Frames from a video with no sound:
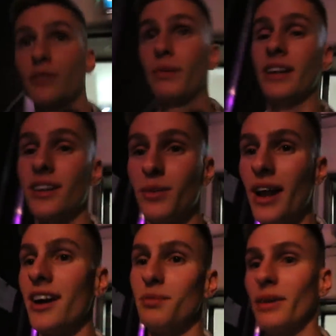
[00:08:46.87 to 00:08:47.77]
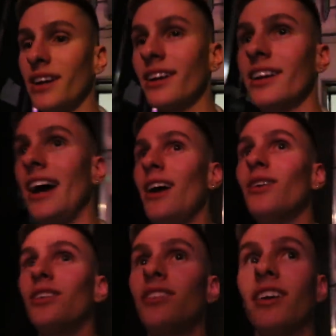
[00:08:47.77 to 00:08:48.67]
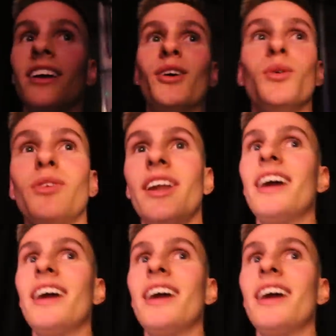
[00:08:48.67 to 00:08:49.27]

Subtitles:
speak while I speak. And now, seeing who's in